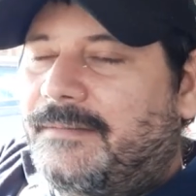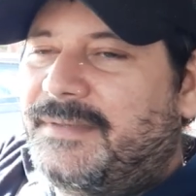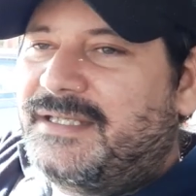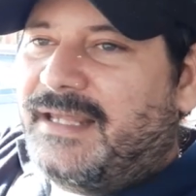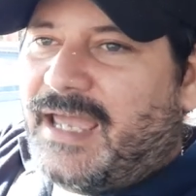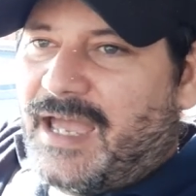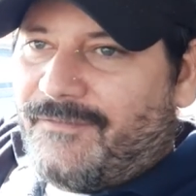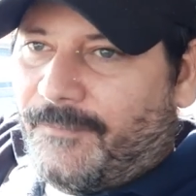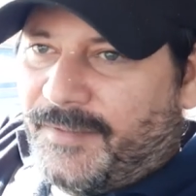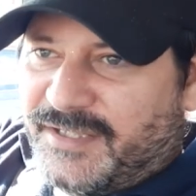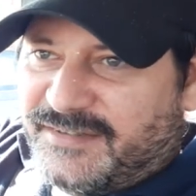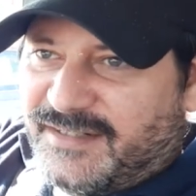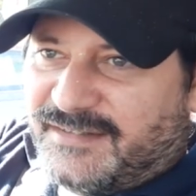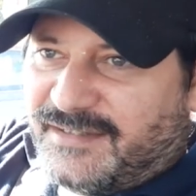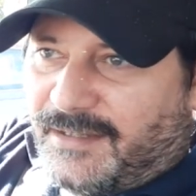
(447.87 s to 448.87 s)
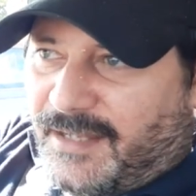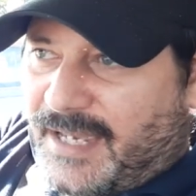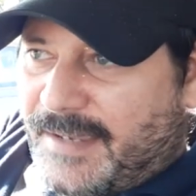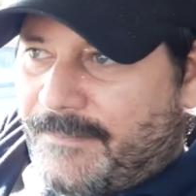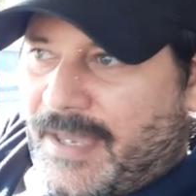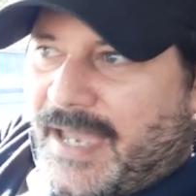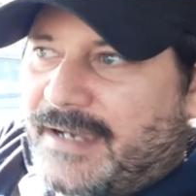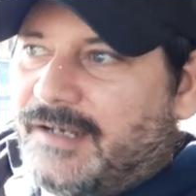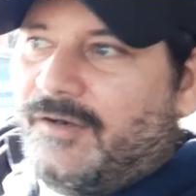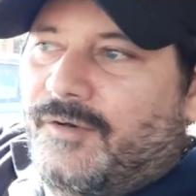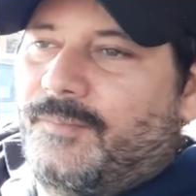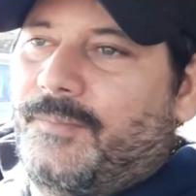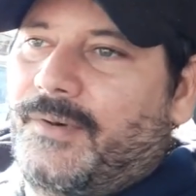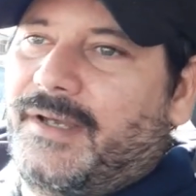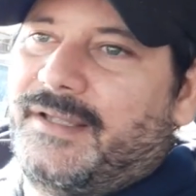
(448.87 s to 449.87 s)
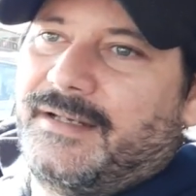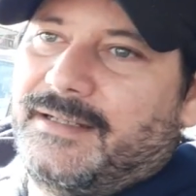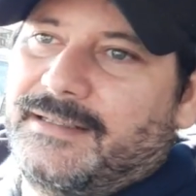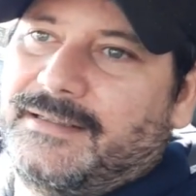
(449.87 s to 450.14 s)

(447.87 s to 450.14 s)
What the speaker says: I mean, they have him listed as a linebacker, but,